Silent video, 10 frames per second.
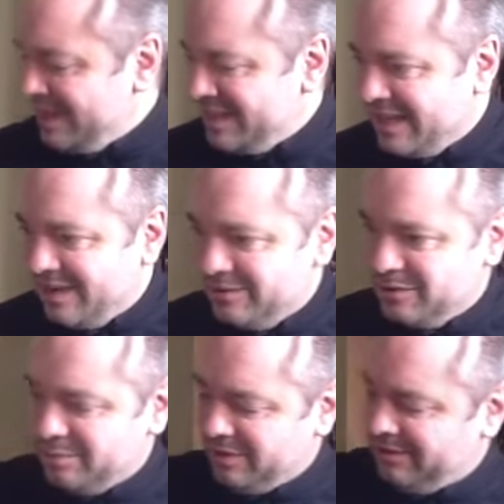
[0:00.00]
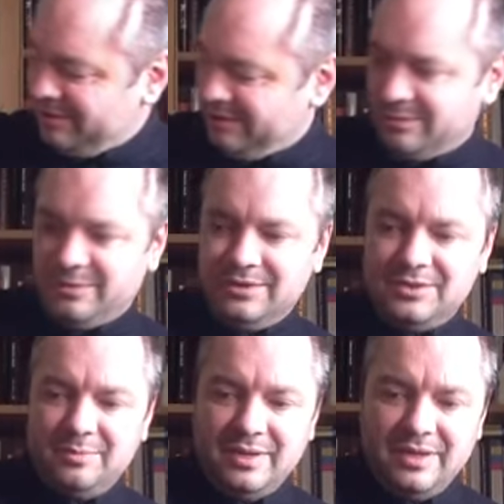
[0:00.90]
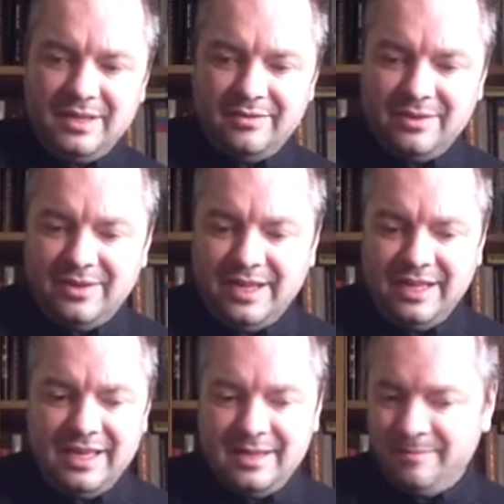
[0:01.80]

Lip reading: So I've just put a few different ones up that I've got here.